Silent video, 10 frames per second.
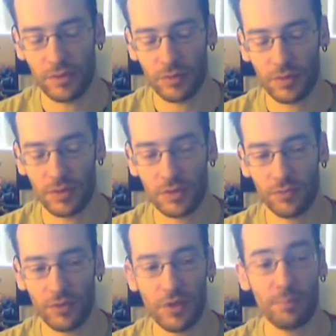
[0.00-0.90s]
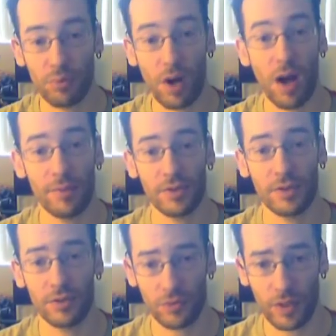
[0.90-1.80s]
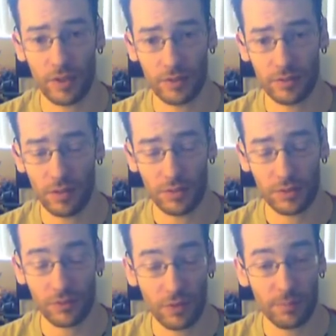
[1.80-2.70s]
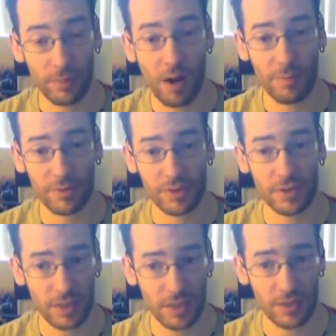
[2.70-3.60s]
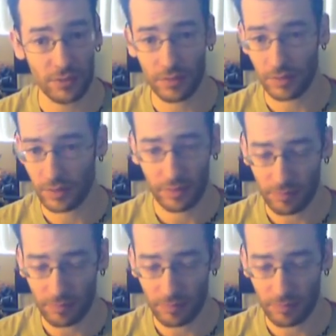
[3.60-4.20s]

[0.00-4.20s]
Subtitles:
so this is a very promising it's a very promising teaser.